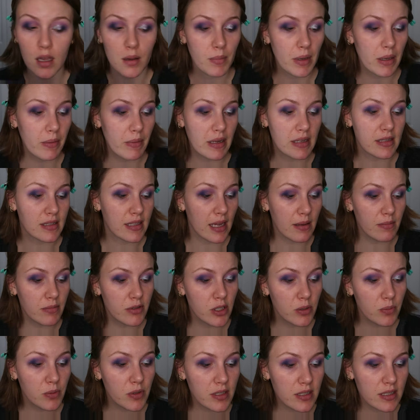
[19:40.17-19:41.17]
Anyways, I'm
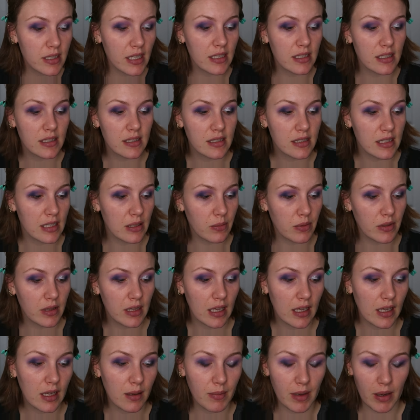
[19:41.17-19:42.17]
super excited to see what
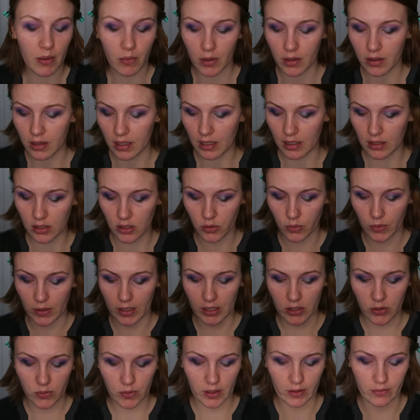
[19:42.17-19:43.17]
they come out with in
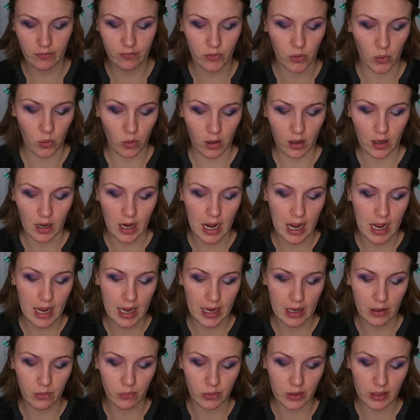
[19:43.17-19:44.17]
2024.
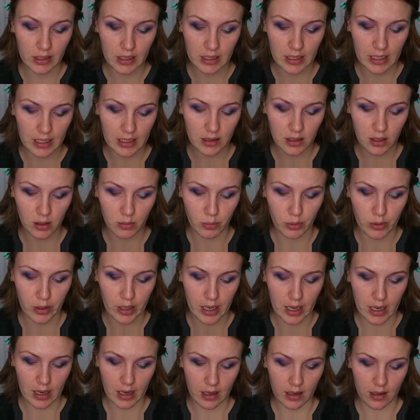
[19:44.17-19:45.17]
I really like their
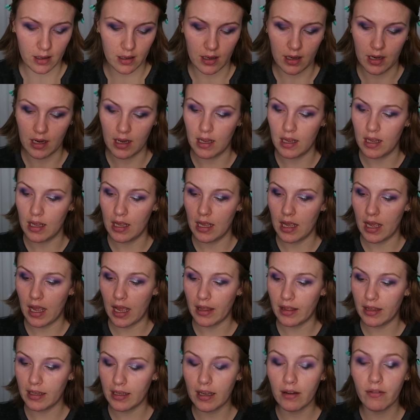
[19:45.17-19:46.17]
brand.
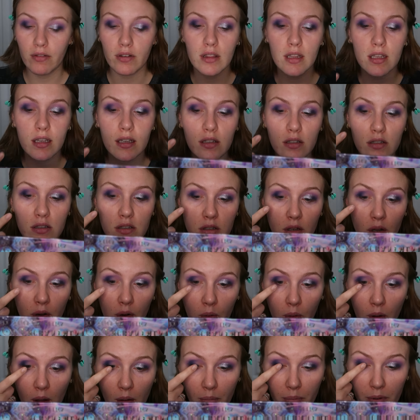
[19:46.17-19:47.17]
I think everything is
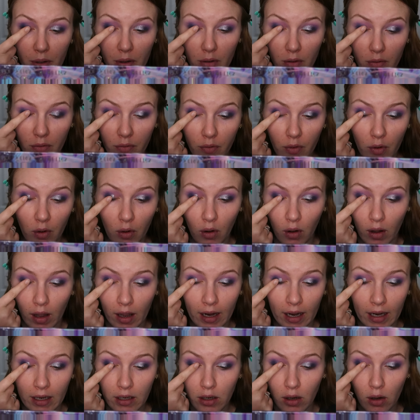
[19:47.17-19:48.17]
so beautiful,
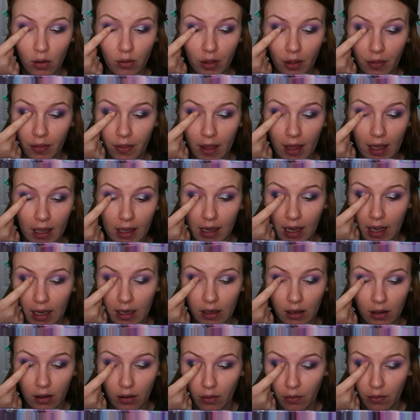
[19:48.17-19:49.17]
and I know that they
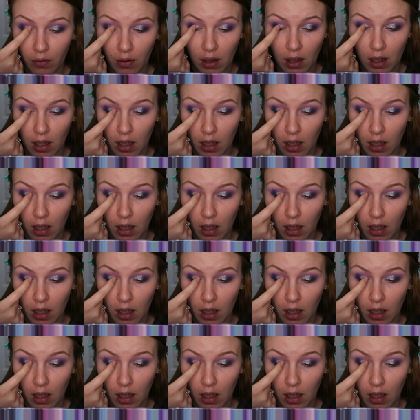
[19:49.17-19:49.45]
kind of